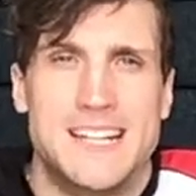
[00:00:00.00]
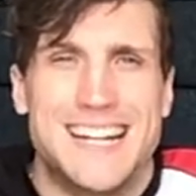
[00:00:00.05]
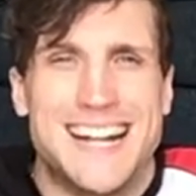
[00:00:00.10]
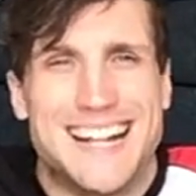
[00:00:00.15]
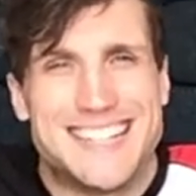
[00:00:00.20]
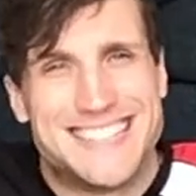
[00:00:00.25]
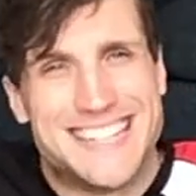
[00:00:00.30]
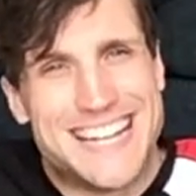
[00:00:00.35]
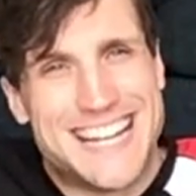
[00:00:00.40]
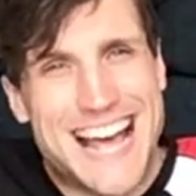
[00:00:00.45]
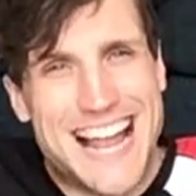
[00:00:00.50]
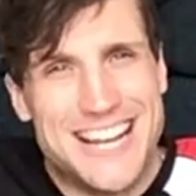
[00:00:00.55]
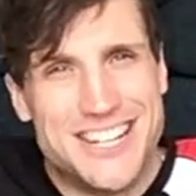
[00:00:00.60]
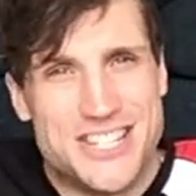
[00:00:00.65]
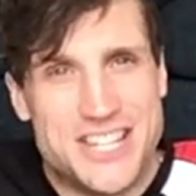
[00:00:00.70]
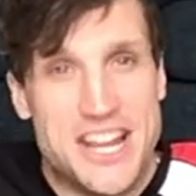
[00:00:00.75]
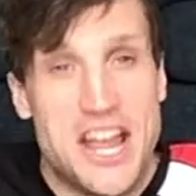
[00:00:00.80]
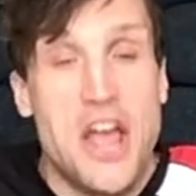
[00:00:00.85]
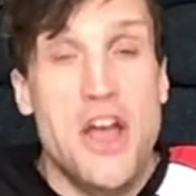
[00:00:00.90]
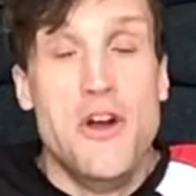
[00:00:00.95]
That's an
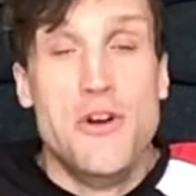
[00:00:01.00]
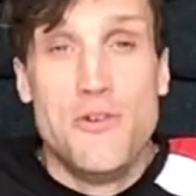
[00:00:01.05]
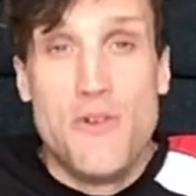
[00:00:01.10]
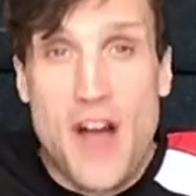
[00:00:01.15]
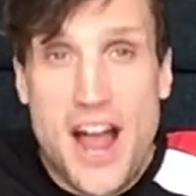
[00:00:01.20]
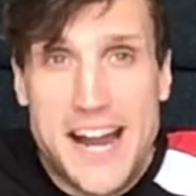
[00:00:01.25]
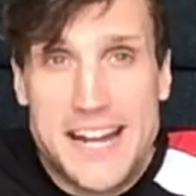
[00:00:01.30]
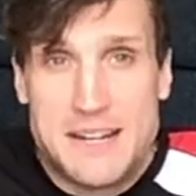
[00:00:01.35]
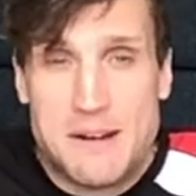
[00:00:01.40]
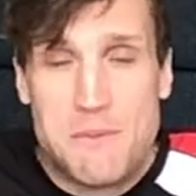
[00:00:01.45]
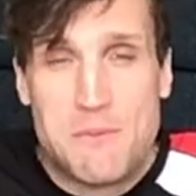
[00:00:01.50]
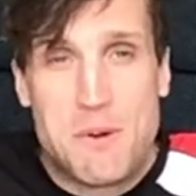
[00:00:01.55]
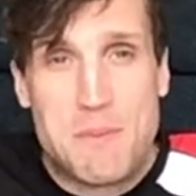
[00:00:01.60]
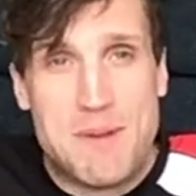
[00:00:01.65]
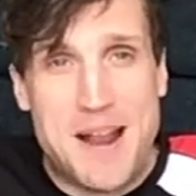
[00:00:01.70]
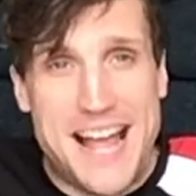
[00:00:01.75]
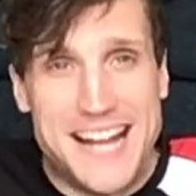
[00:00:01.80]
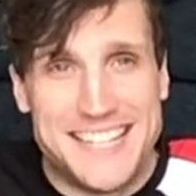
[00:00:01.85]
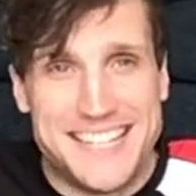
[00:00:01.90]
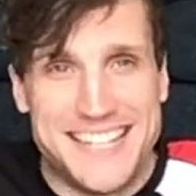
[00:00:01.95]
analogy. Right, we're
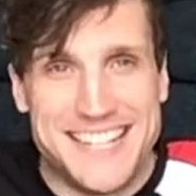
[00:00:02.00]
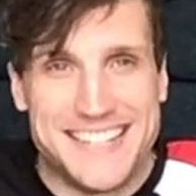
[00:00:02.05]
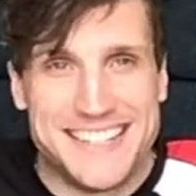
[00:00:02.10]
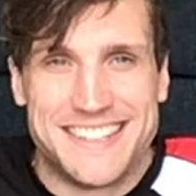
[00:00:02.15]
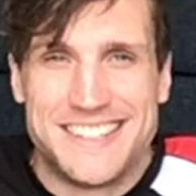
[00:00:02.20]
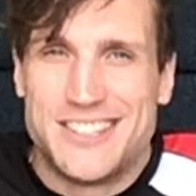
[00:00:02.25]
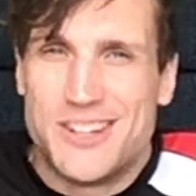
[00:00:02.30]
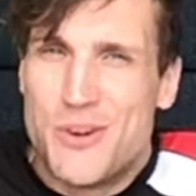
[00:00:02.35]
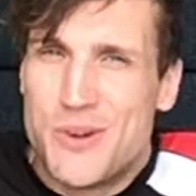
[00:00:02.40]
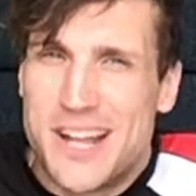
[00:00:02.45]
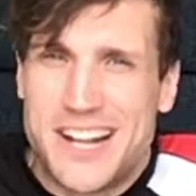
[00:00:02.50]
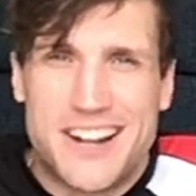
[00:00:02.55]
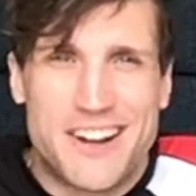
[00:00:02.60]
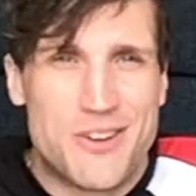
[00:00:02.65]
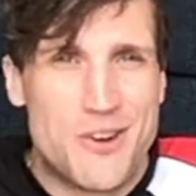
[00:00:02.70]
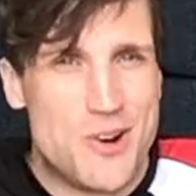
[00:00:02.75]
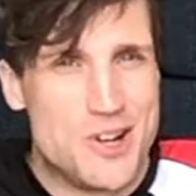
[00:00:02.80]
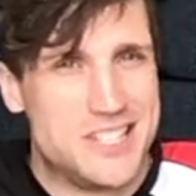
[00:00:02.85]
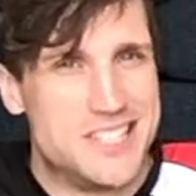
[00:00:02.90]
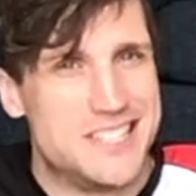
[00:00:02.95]
planking. No getting on
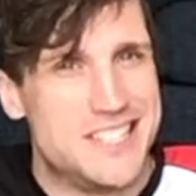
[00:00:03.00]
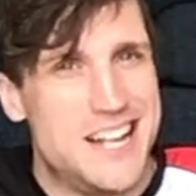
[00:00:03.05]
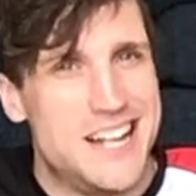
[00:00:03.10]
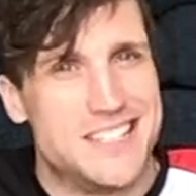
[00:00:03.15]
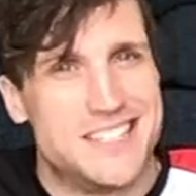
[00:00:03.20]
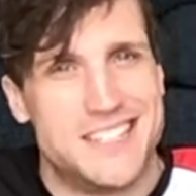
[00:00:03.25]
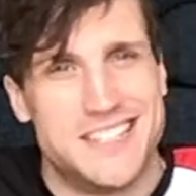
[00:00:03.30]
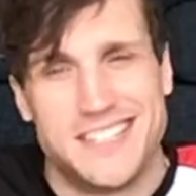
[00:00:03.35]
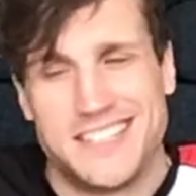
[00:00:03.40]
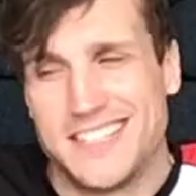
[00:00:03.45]
horses, lads.